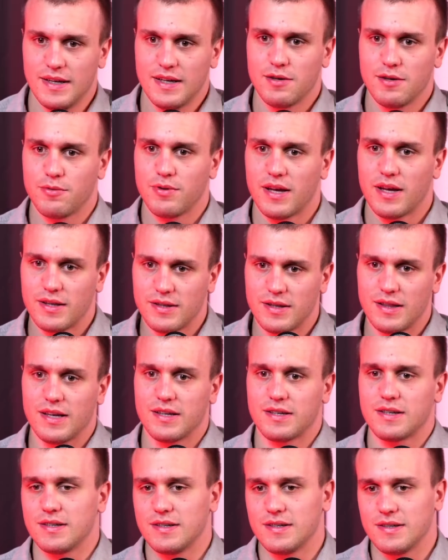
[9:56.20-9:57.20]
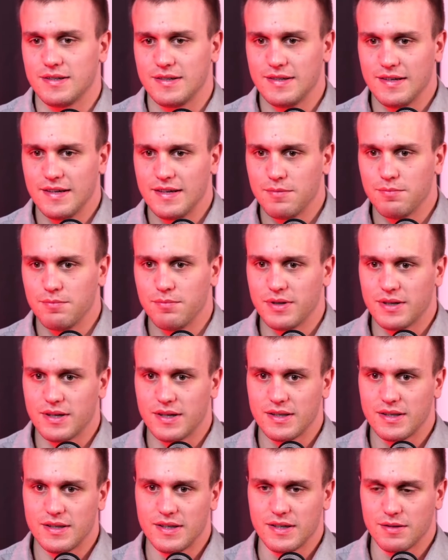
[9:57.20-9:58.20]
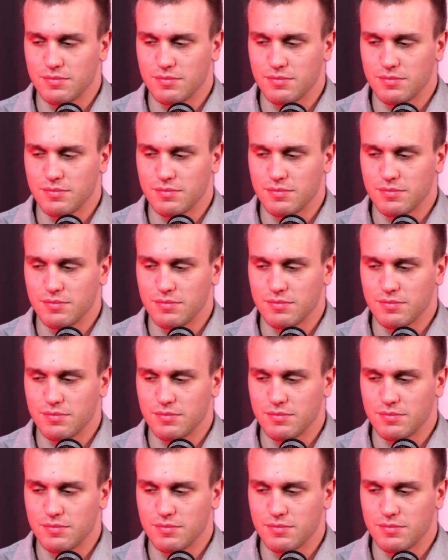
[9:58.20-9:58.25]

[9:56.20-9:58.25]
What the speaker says: we had like a big idea.